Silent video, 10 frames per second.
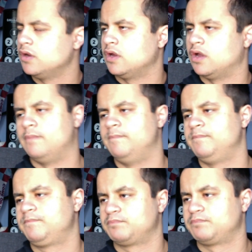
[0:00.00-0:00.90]
But
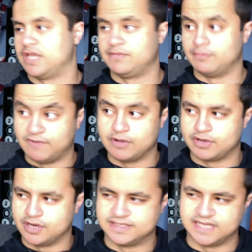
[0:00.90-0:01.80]
even without
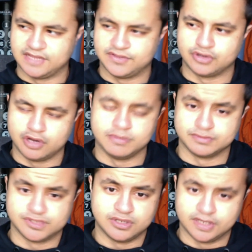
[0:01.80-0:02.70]
Konate, I think Gomez
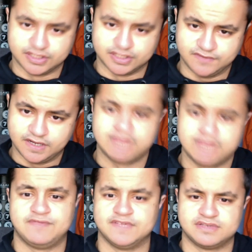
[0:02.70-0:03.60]
will slot in just fine. Even
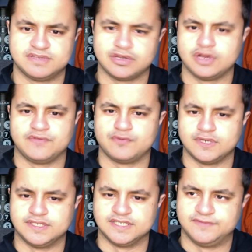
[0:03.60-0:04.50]
if it's, I don't know if
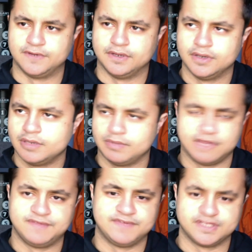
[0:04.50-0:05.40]
Kwanzaa's fit, but
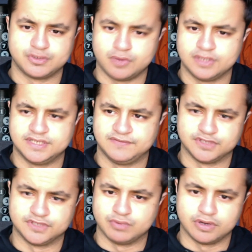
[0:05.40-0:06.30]
even if it's Kwanzaa for
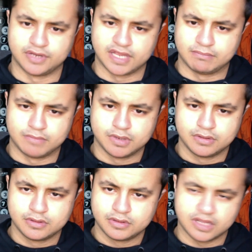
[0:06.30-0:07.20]
just one game,
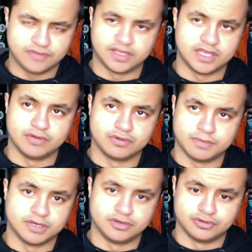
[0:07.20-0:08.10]
I think he'll come
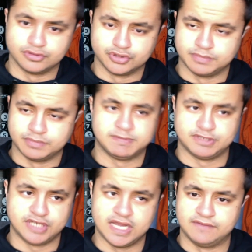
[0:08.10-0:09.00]
in and do a good job,
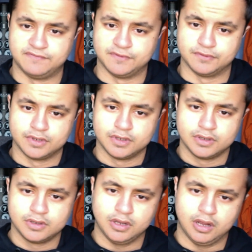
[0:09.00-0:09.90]
especially at Anfield.
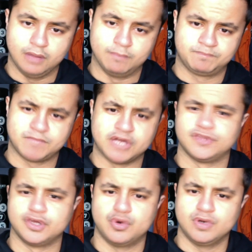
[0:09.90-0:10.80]
I don't
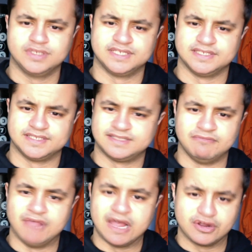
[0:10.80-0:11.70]
think Kwanzaa's
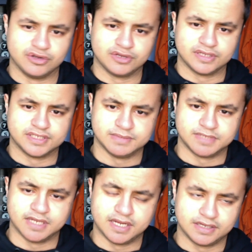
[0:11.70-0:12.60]
that good in terms
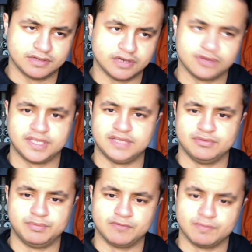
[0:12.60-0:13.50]
of, like, I don't think he'll
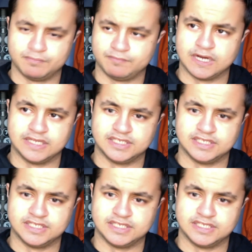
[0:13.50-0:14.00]
be ready to